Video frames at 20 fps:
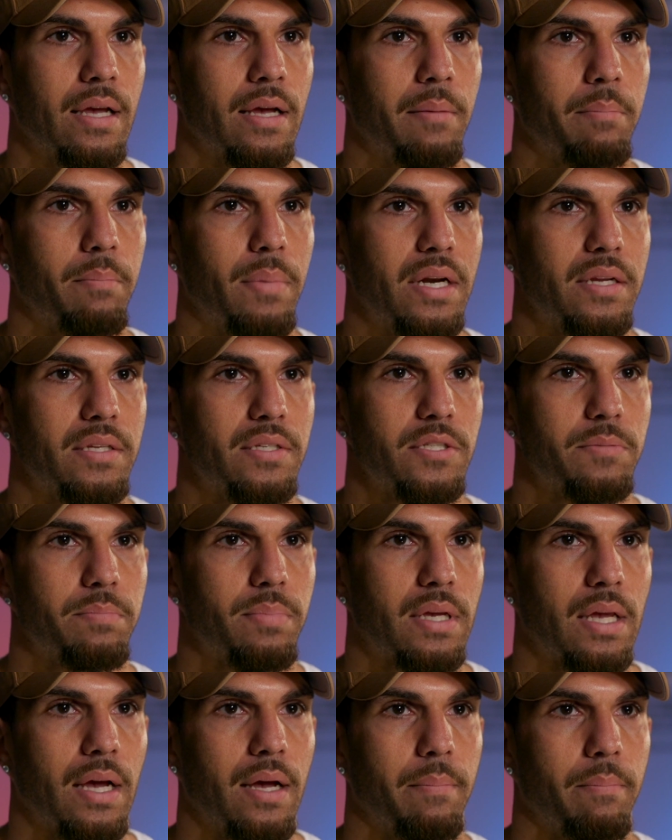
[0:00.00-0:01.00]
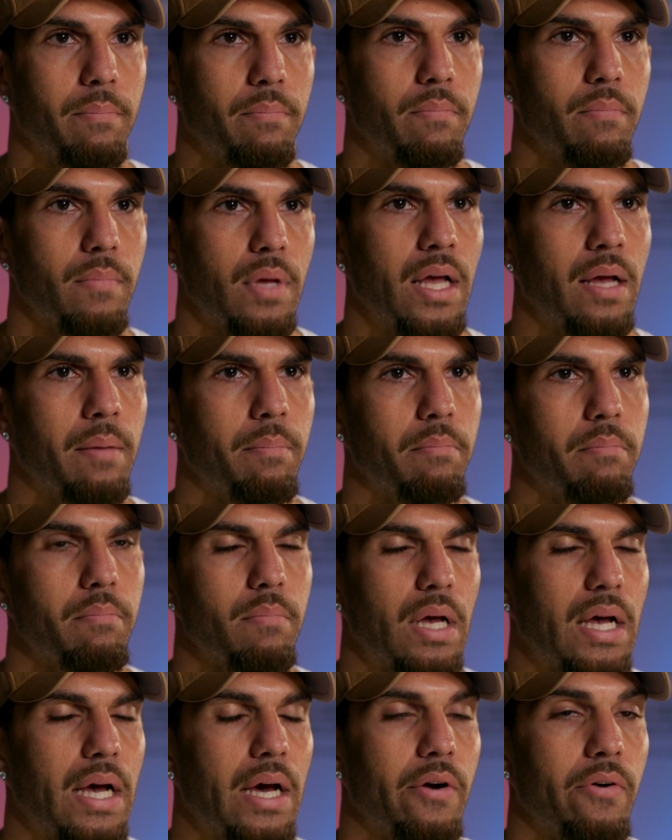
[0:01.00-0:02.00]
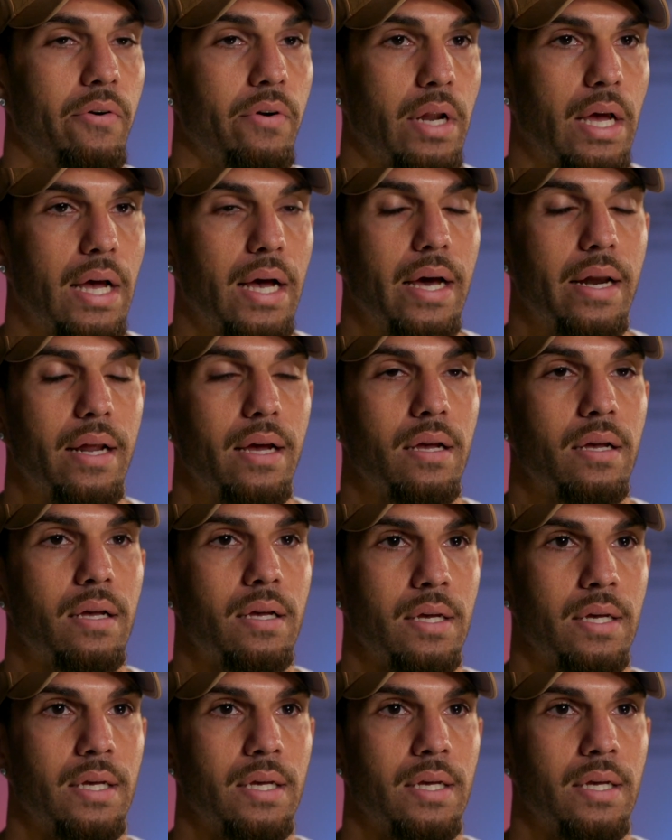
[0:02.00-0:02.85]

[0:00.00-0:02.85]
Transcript: But it just become harder and harder.